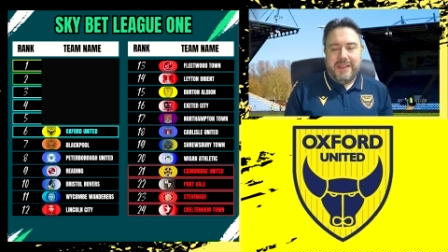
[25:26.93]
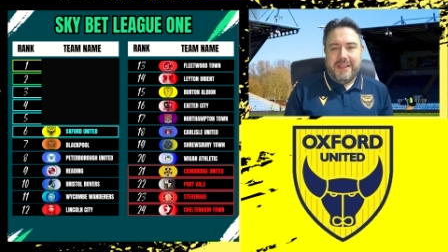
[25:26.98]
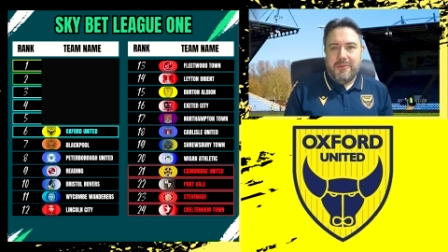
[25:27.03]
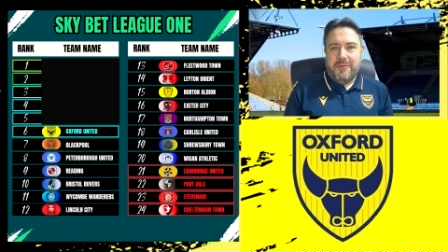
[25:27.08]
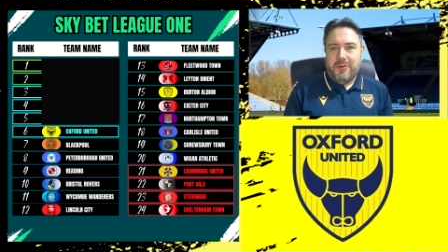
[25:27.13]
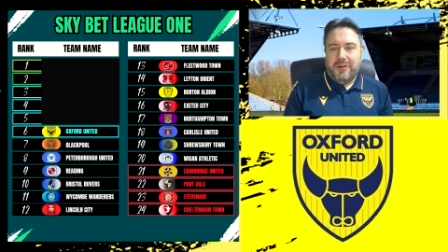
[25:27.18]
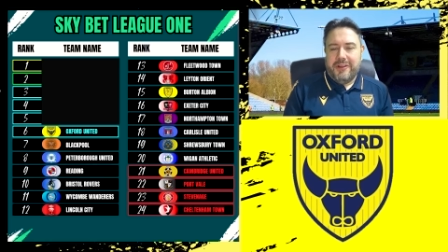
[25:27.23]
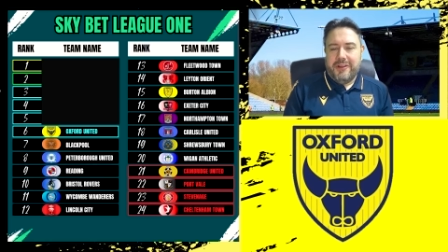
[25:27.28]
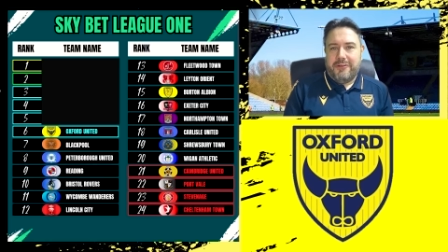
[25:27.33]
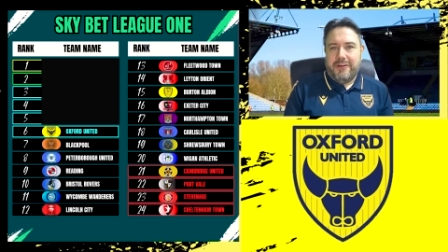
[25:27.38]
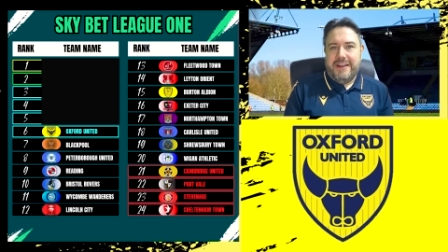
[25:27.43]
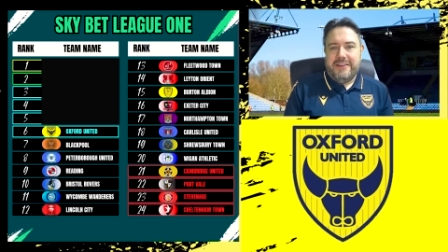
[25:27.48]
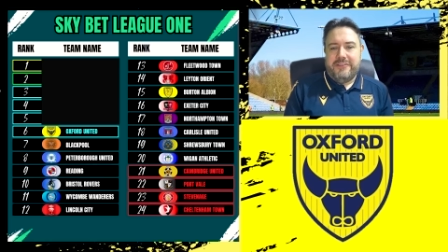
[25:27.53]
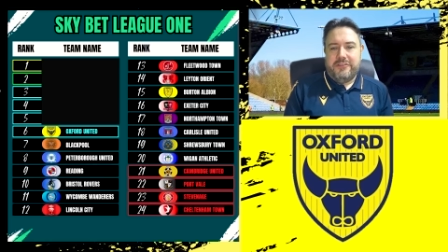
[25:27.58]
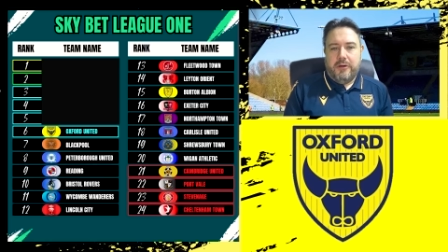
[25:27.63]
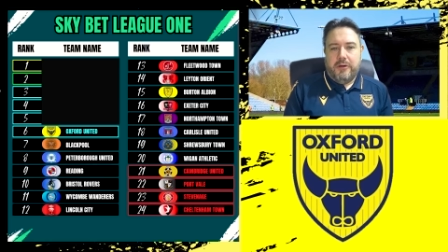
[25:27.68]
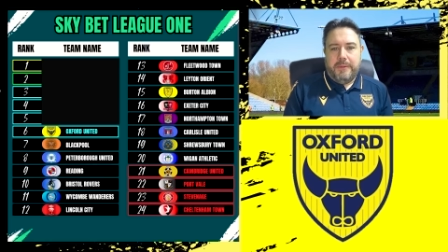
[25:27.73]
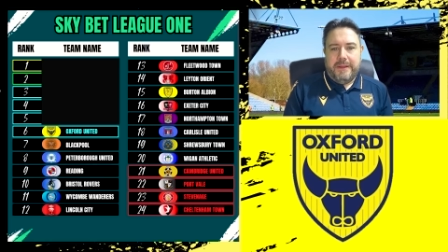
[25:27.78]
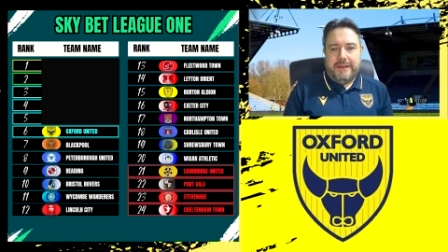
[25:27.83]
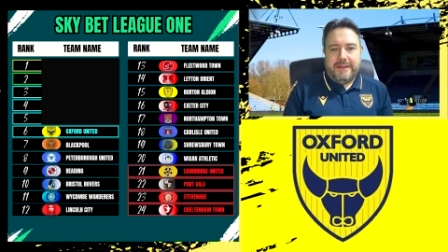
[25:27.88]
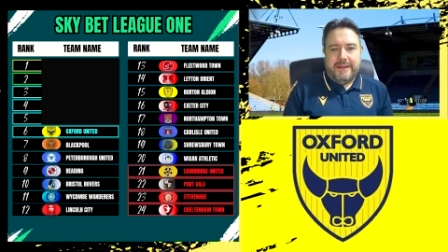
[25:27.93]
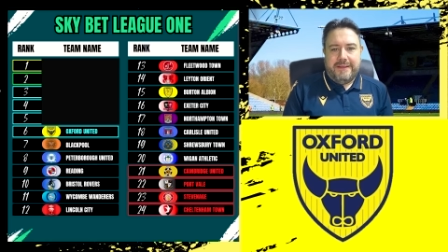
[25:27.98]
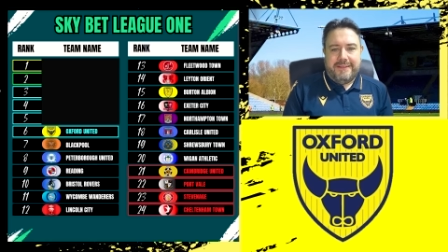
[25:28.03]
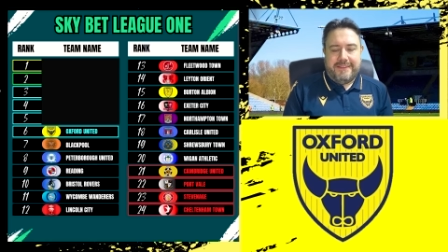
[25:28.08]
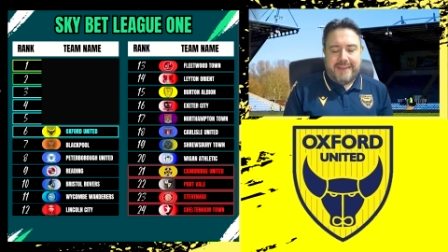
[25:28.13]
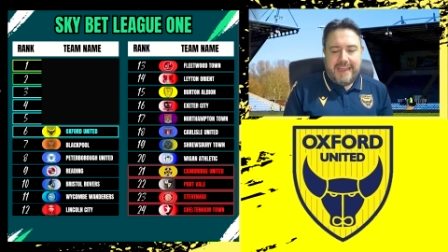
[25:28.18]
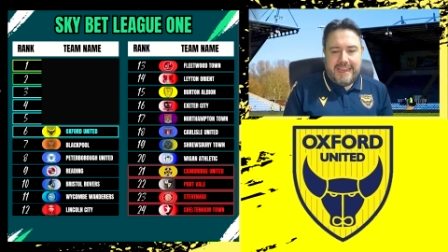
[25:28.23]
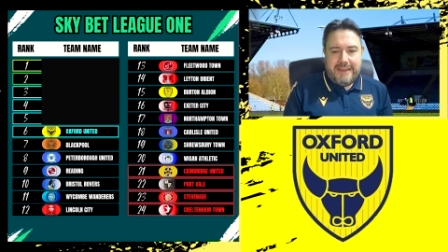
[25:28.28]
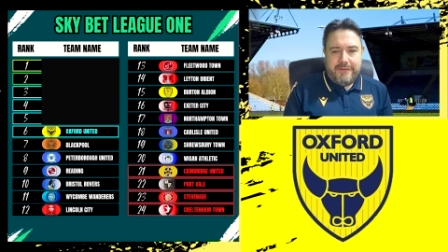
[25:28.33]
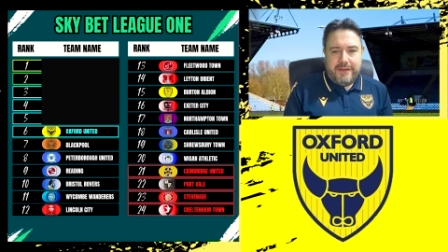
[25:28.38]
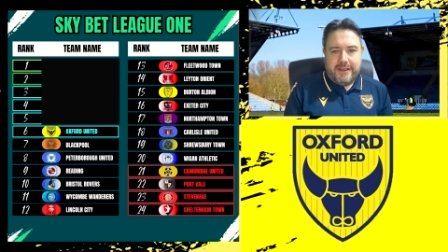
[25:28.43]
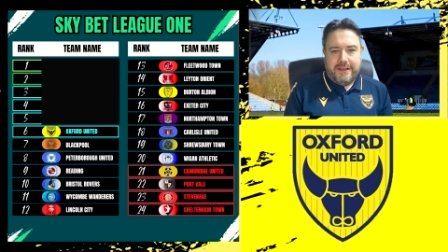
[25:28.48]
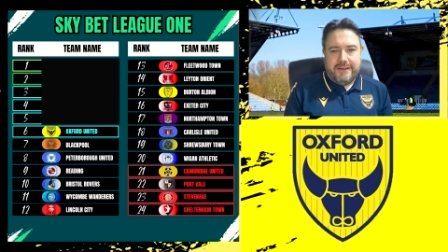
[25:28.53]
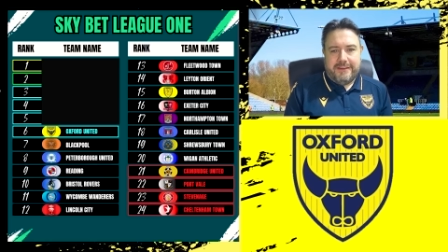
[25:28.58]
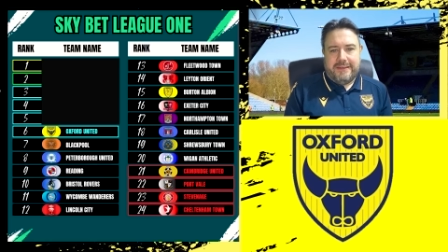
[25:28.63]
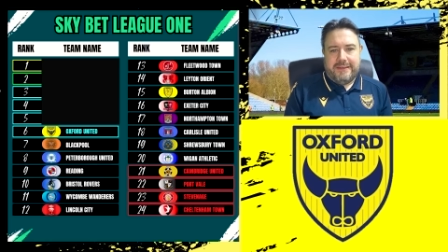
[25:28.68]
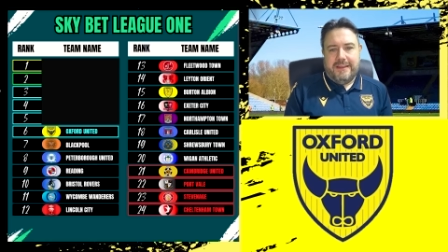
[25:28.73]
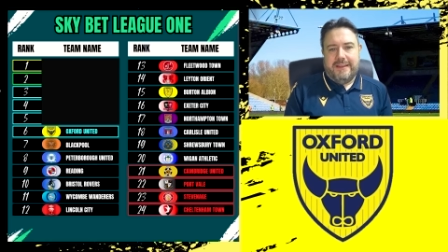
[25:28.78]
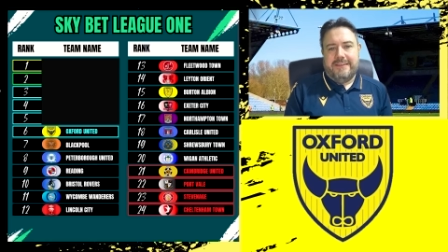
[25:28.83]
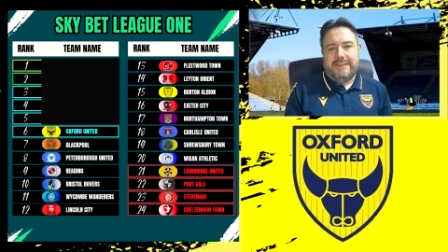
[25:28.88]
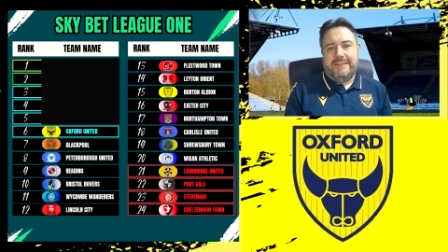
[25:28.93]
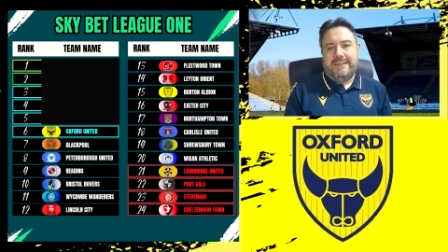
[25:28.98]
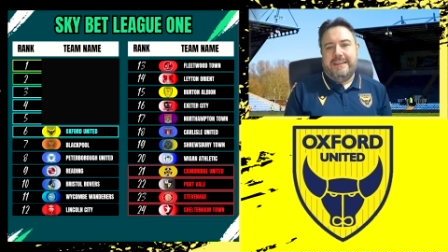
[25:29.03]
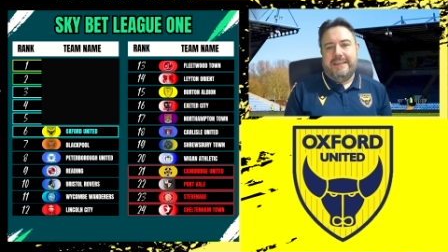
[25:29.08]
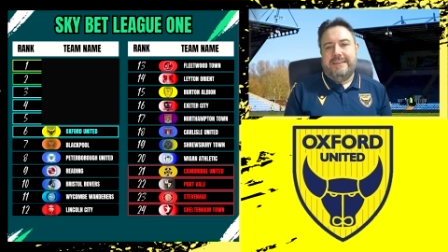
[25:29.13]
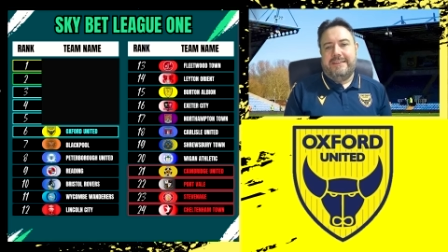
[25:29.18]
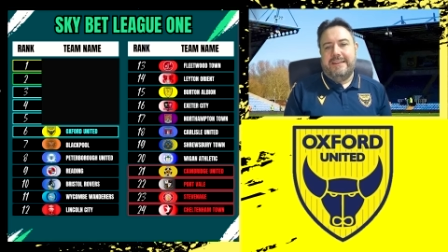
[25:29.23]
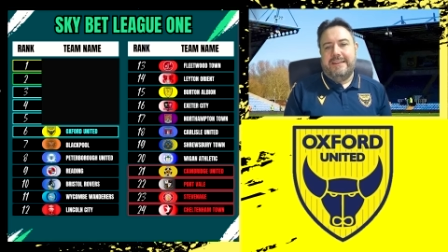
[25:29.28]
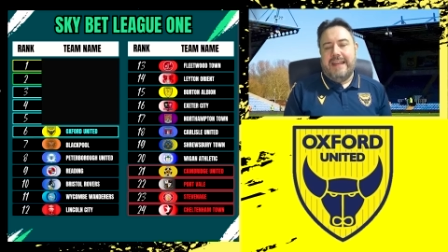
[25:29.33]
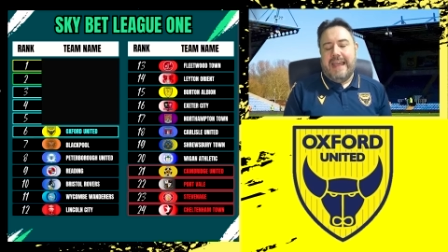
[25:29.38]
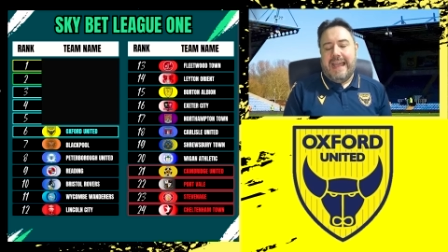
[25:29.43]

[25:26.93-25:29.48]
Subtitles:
and what a great job he did saving us last season